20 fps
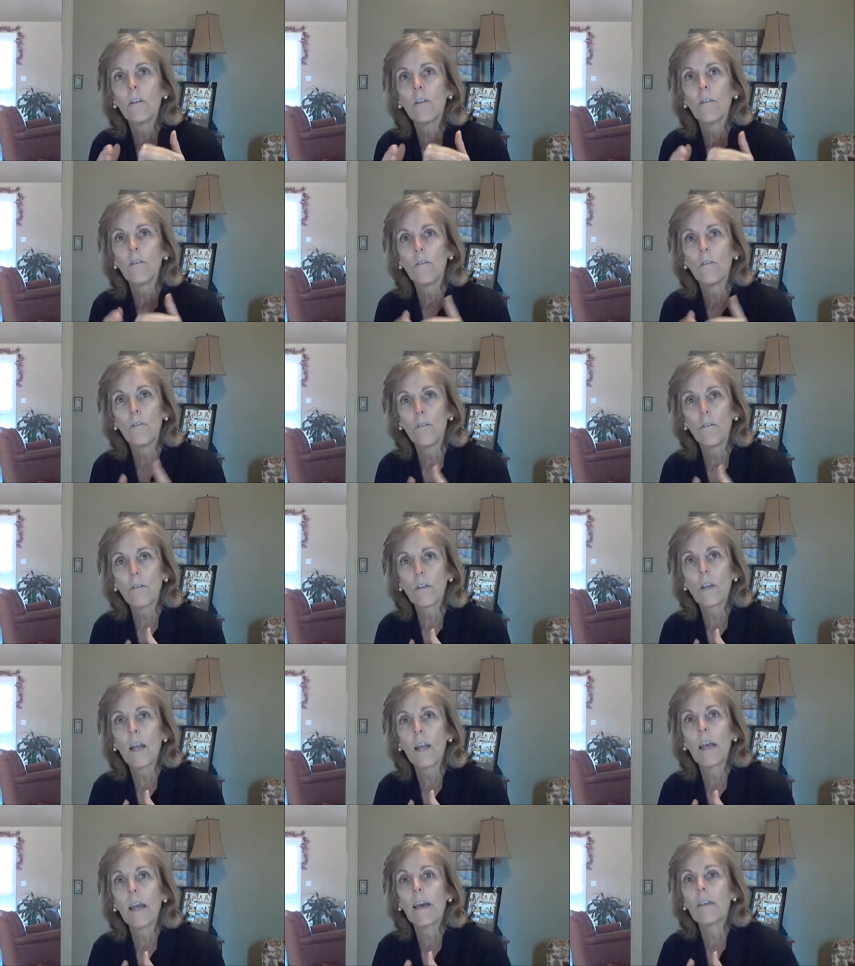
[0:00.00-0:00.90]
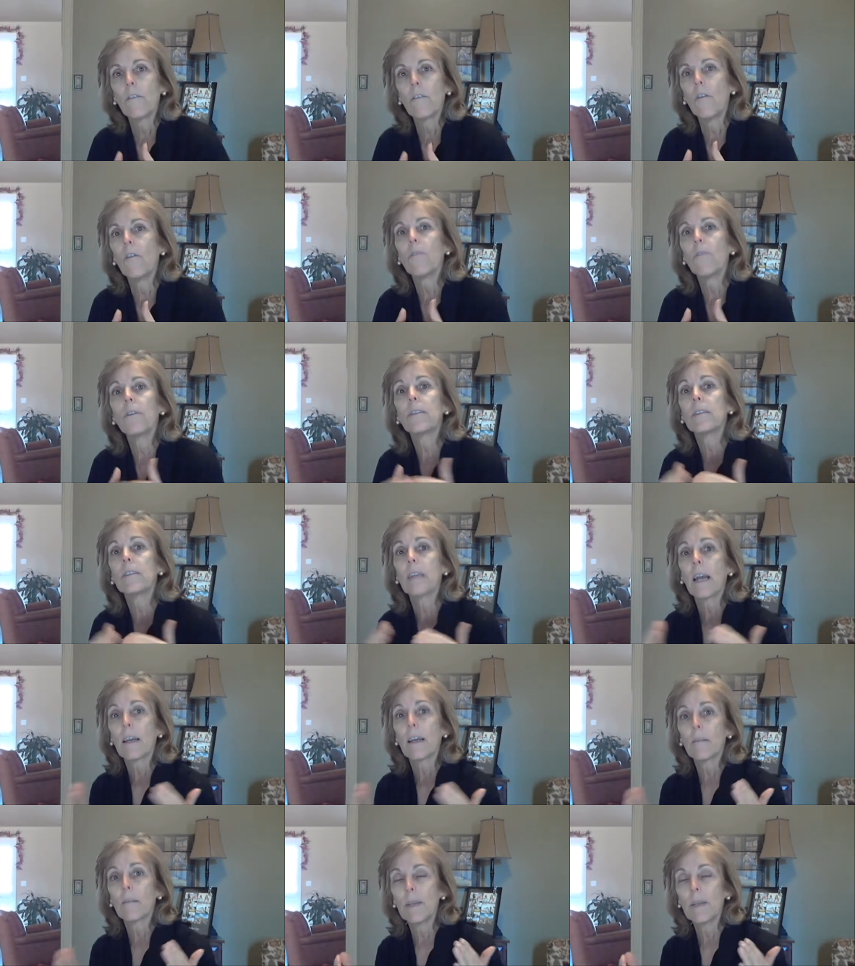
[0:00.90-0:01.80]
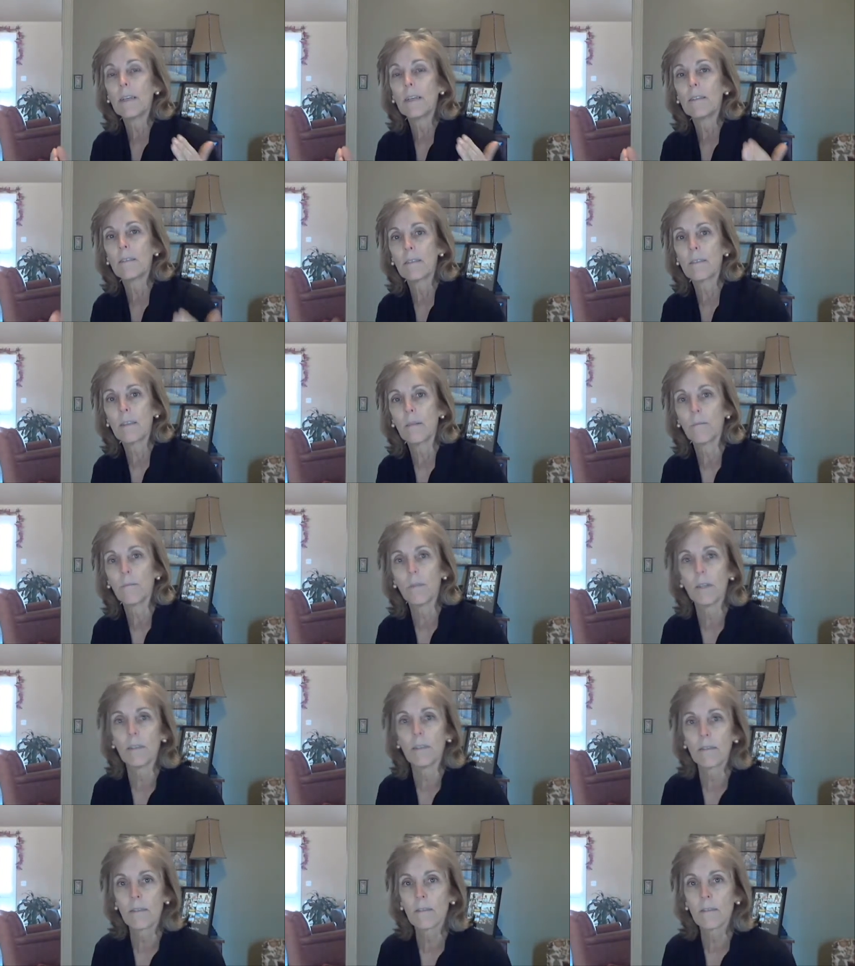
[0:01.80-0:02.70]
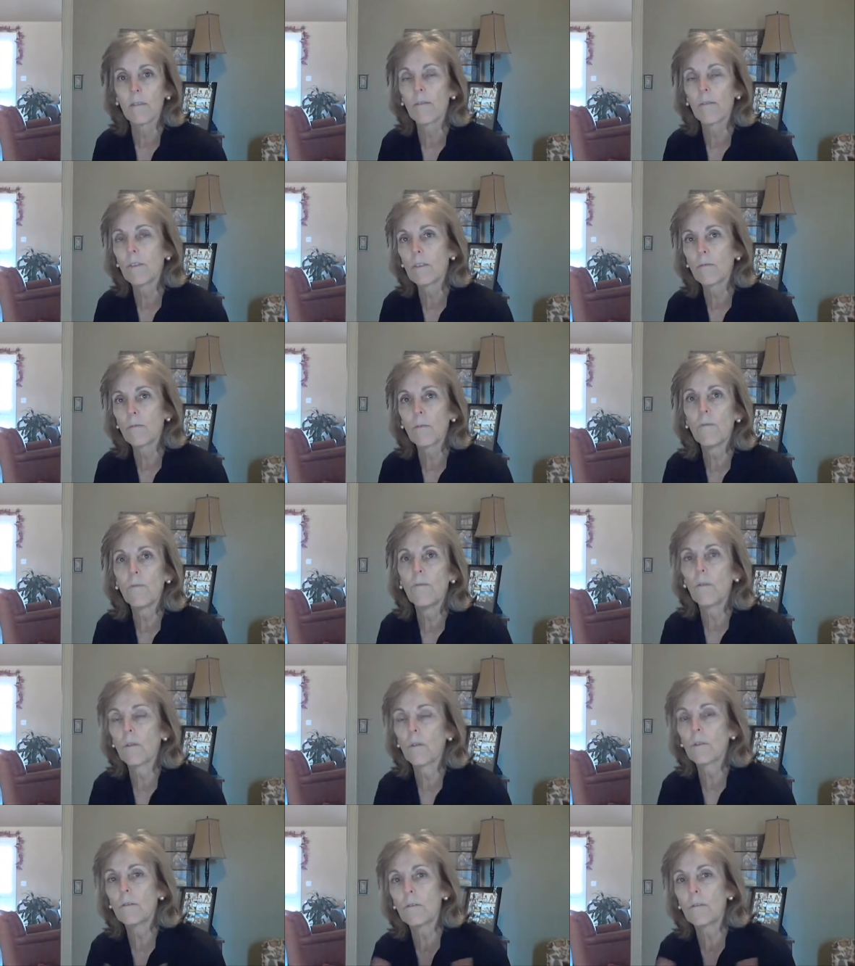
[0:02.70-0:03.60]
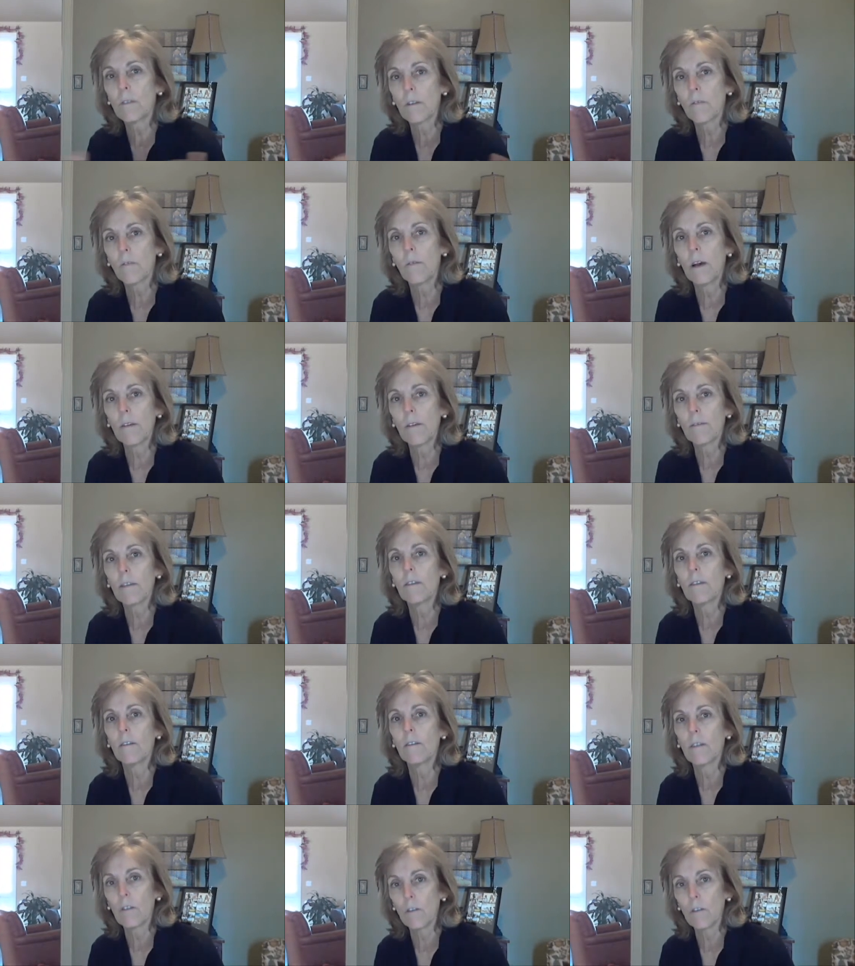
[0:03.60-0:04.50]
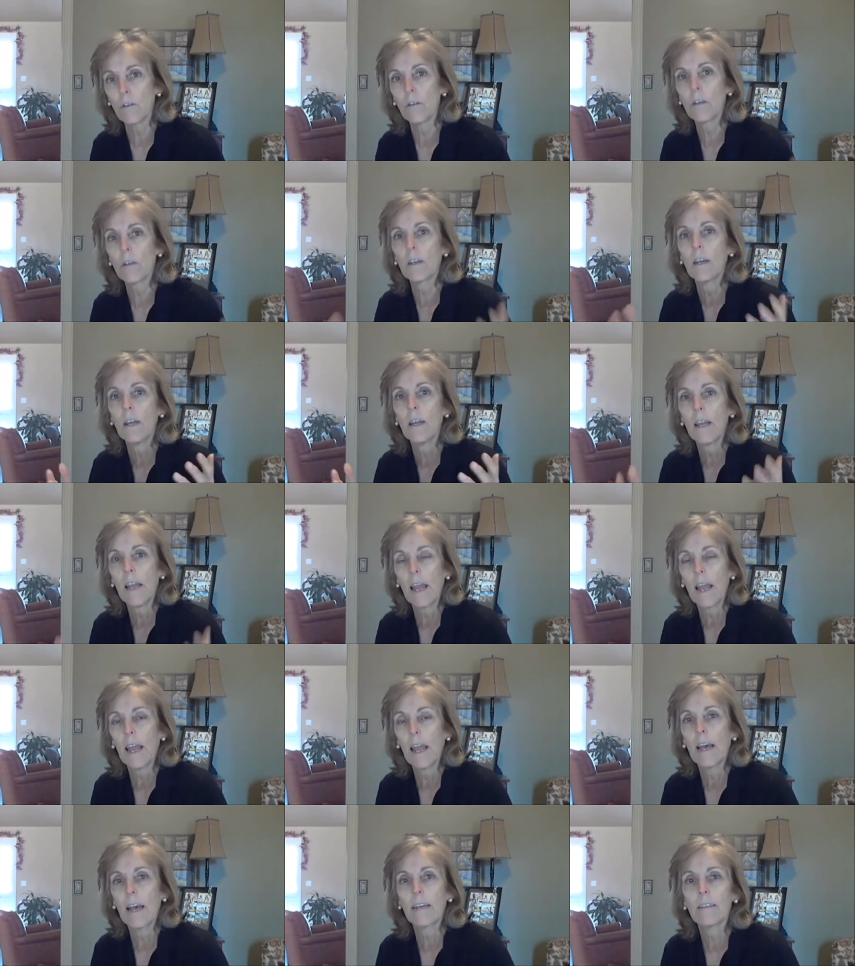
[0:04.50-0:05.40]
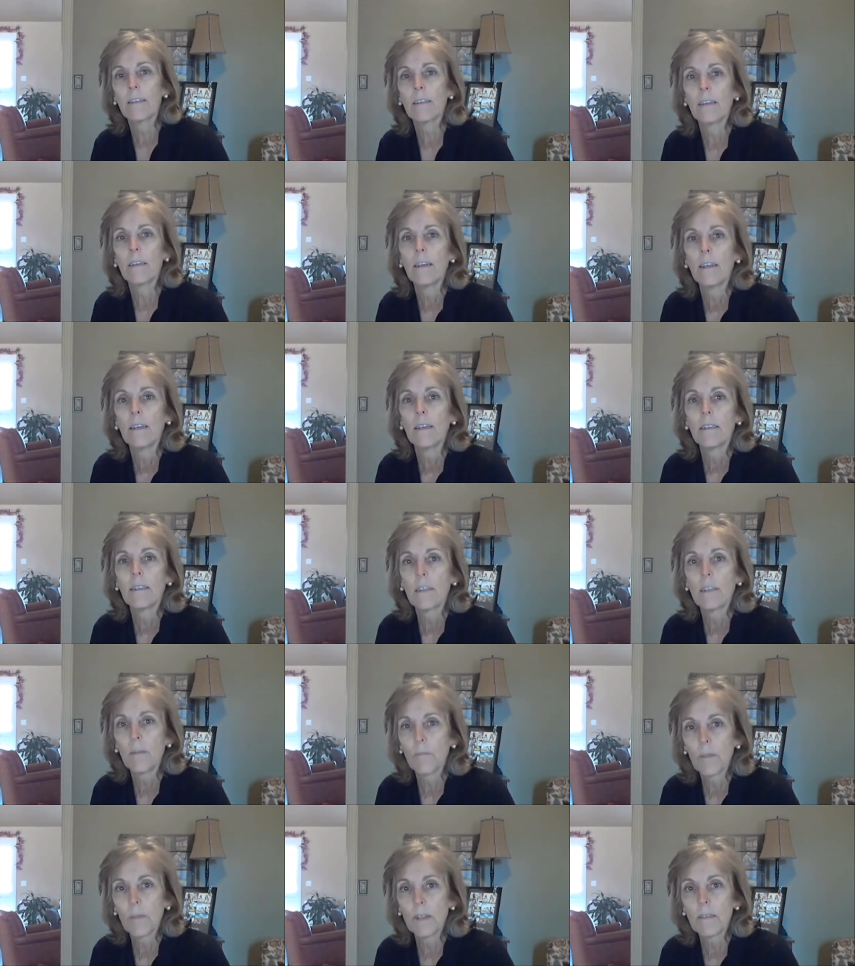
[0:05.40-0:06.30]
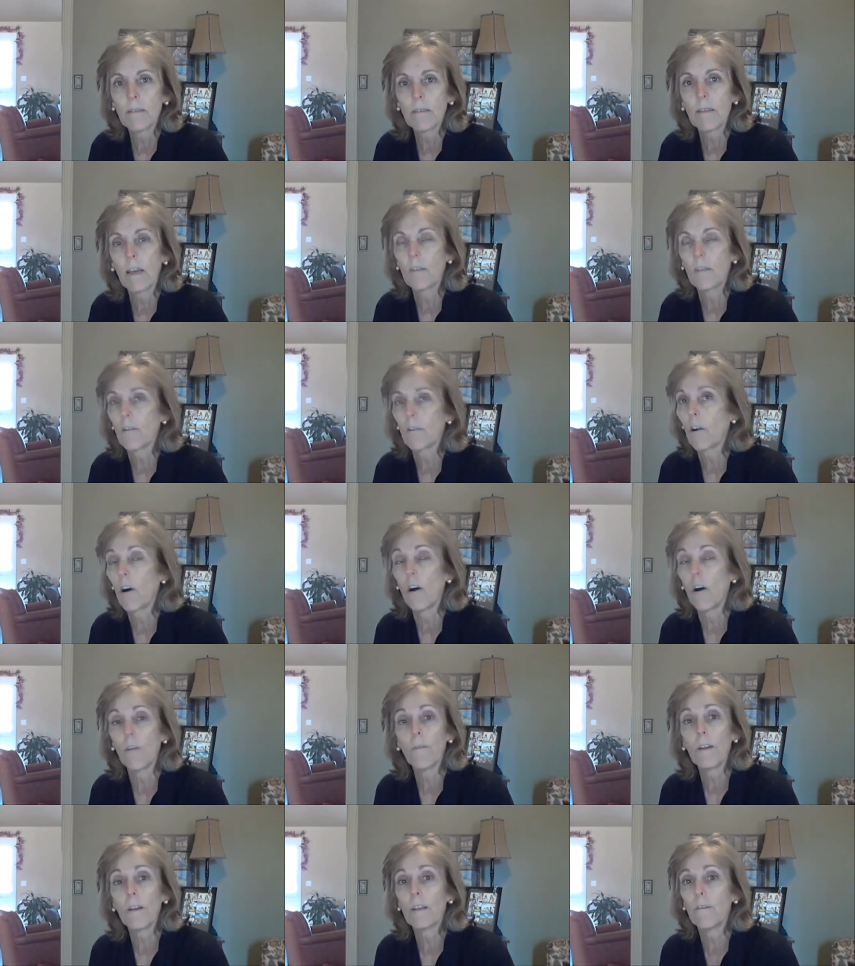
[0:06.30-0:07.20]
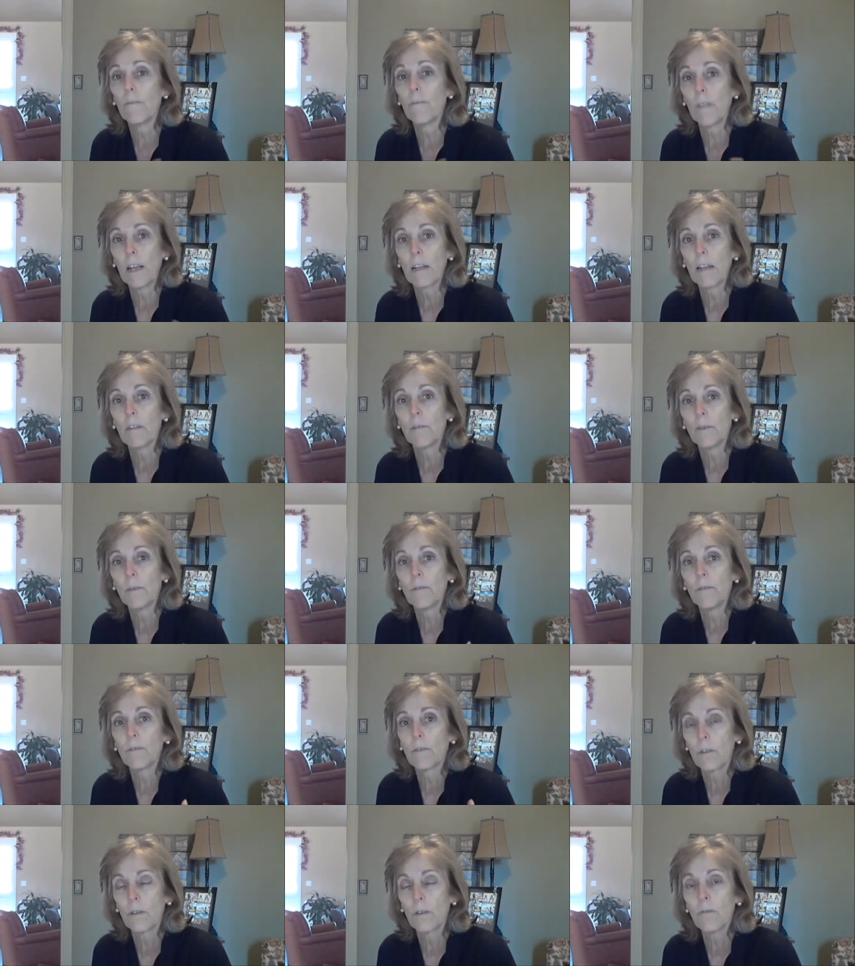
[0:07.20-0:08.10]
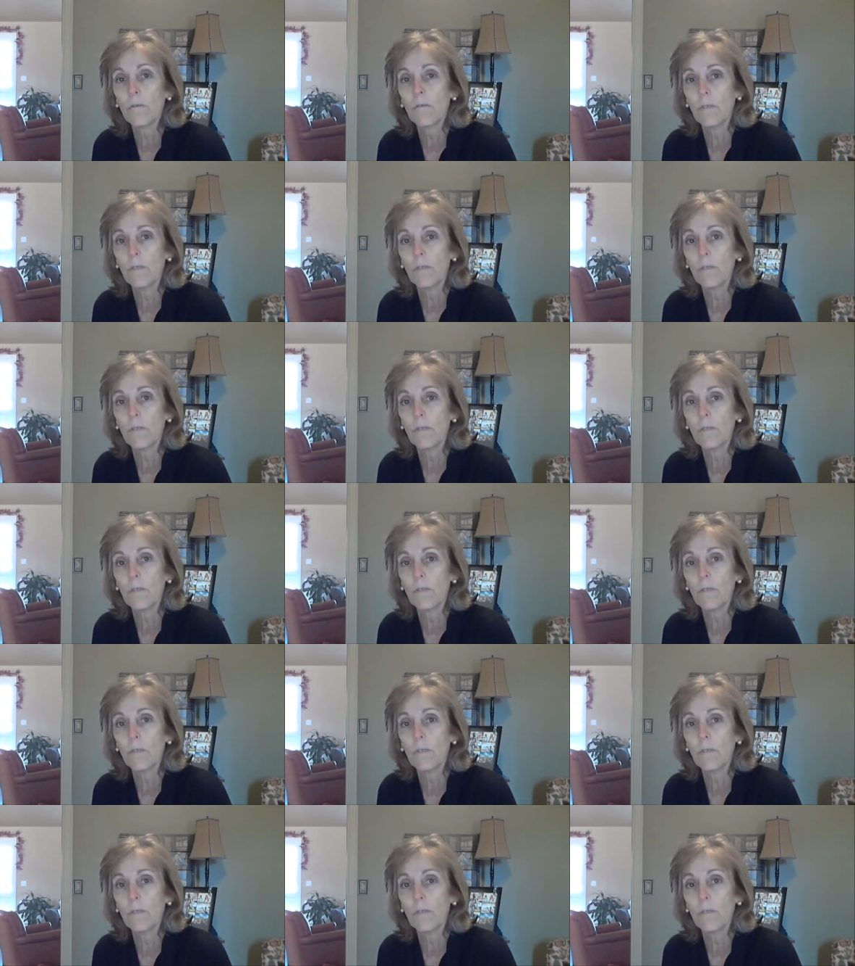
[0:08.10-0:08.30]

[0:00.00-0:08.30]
look at all the database templates. So this will force you to go out there and look at templates that are already available to